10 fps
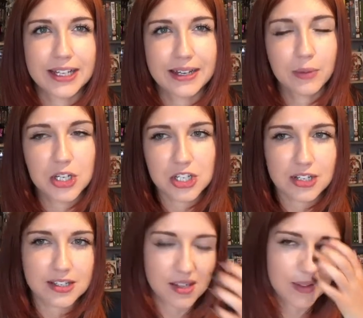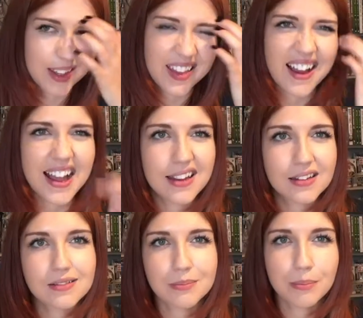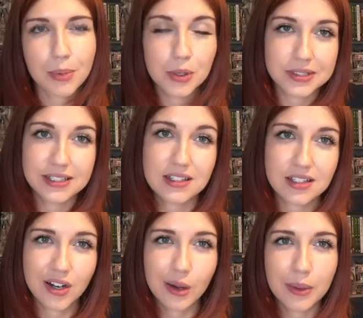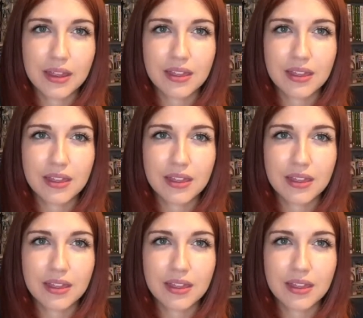really, which is something that I personally disagree with.